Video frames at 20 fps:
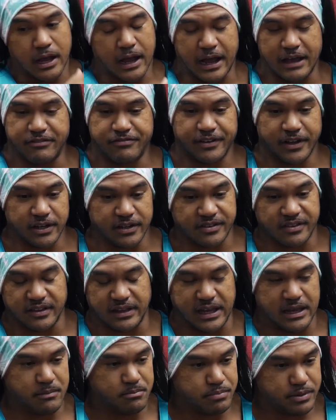I fell
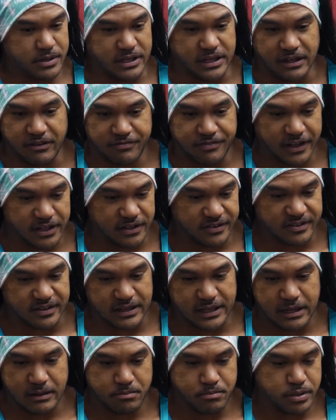asleep, he fell
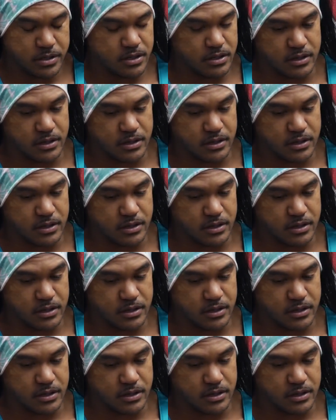asleep,